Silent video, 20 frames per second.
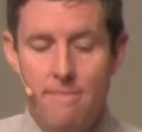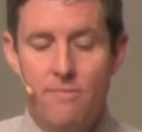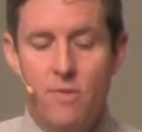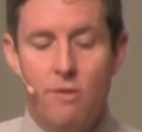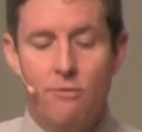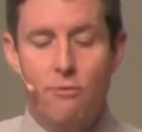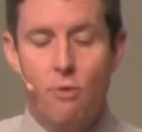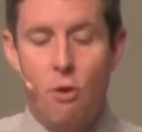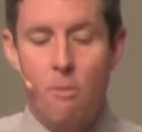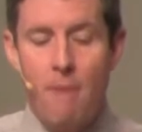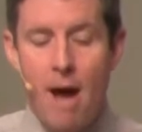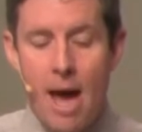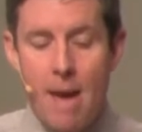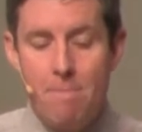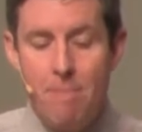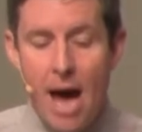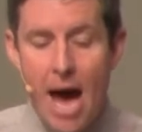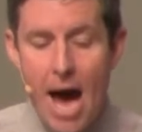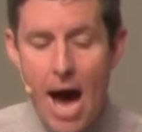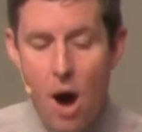for my
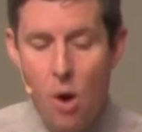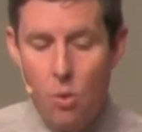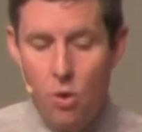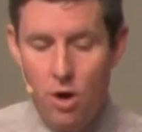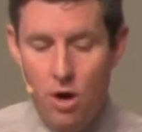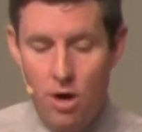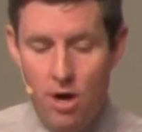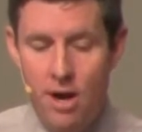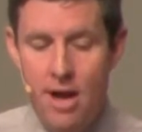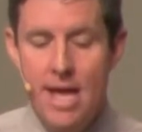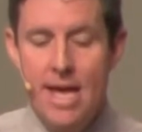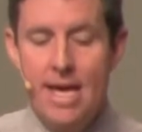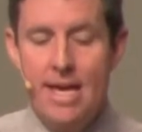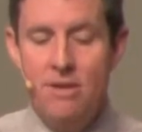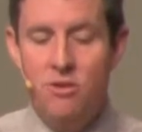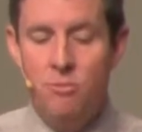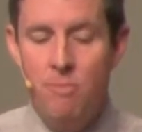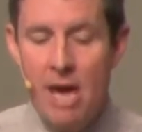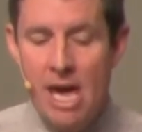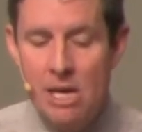power
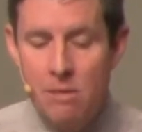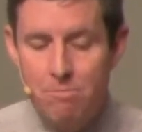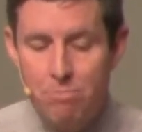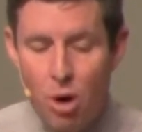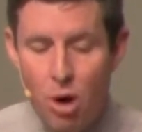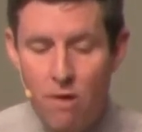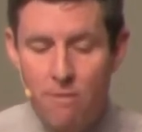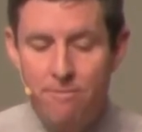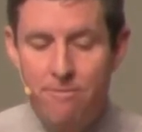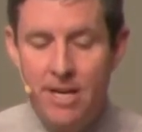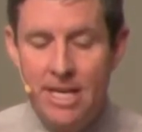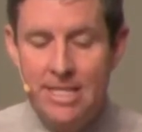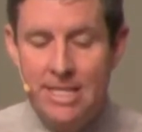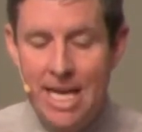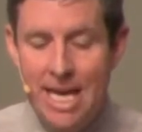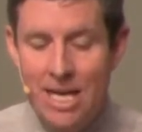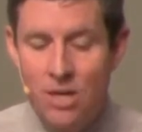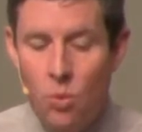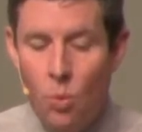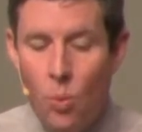is made perfect
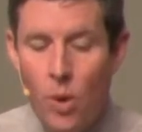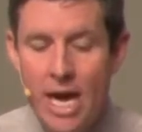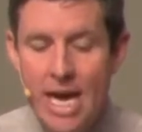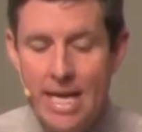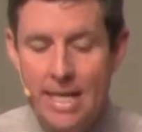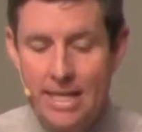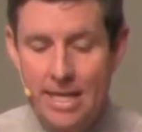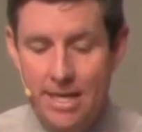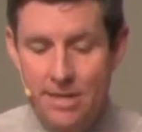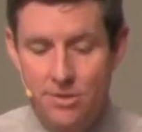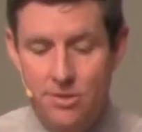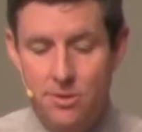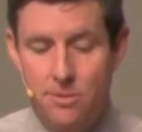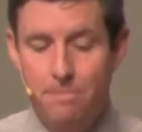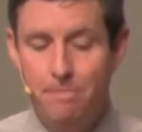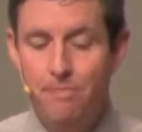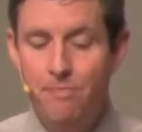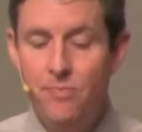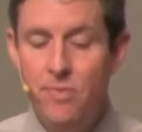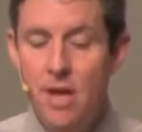in weakness.
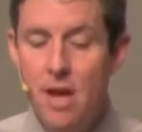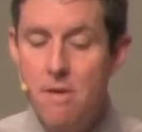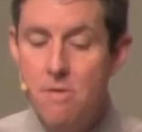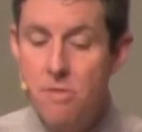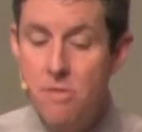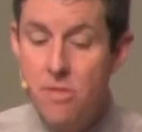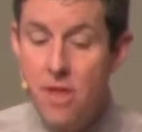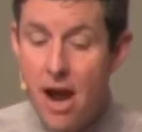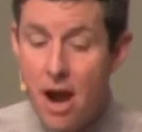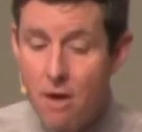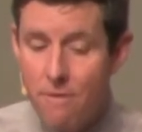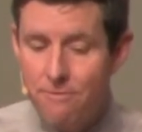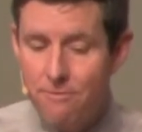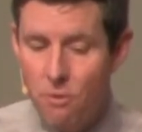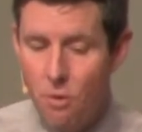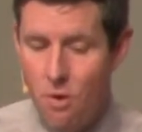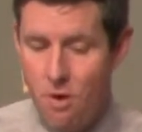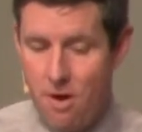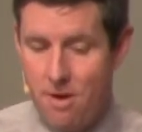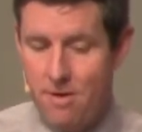
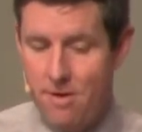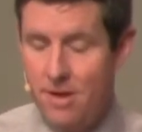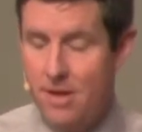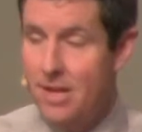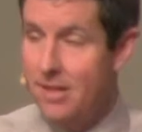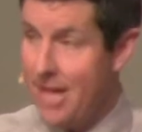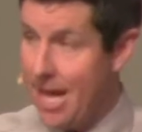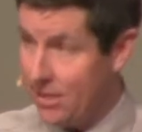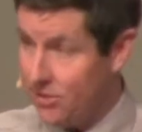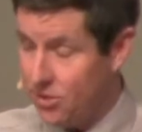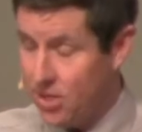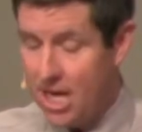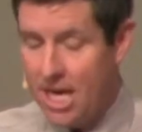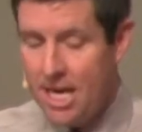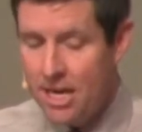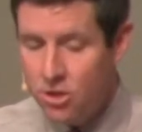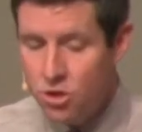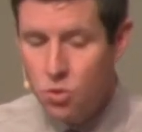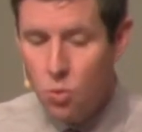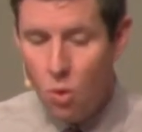Therefore, that's the
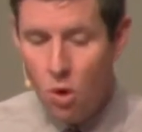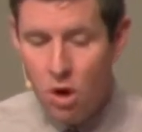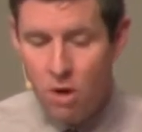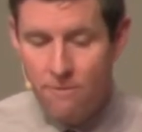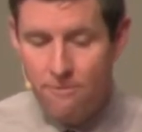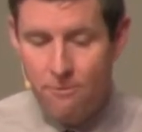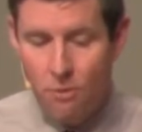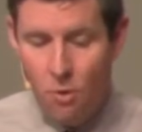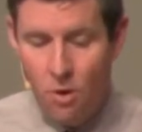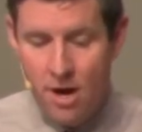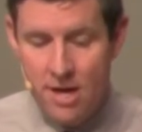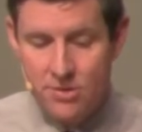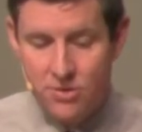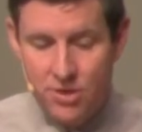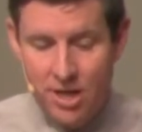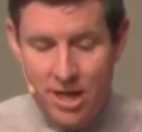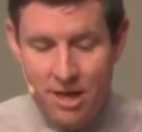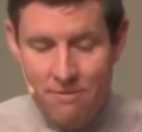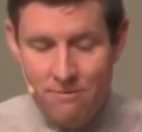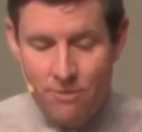hinge word for
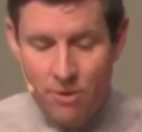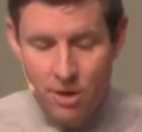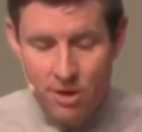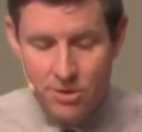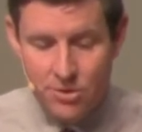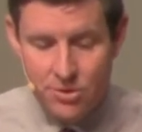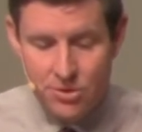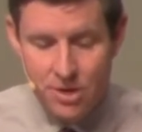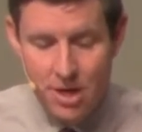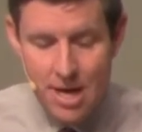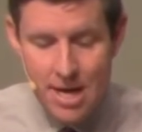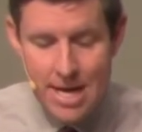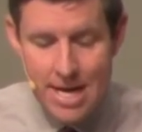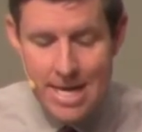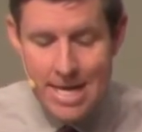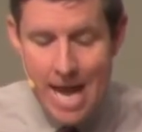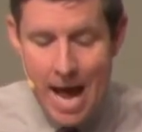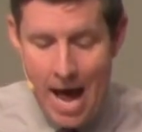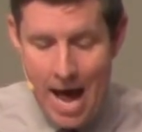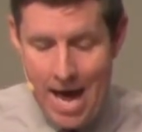us in verse
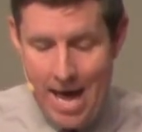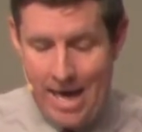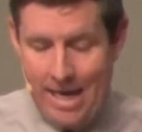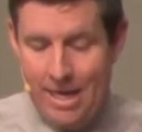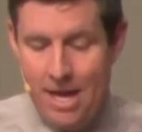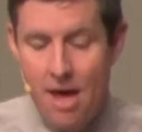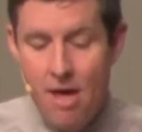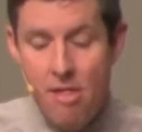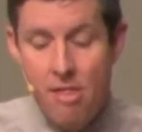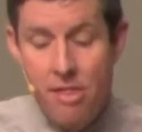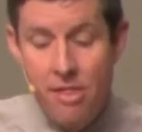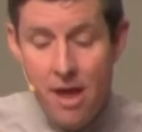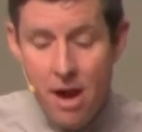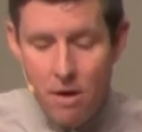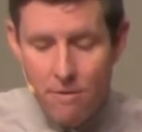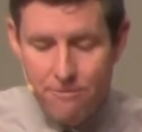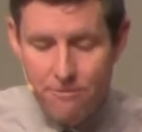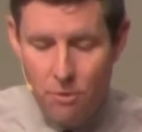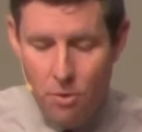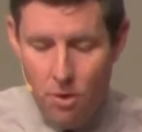9.
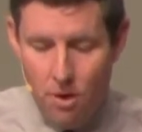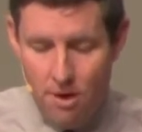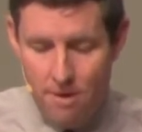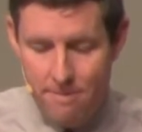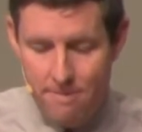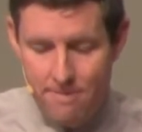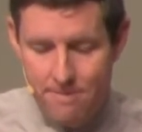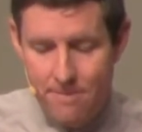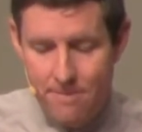Therefore,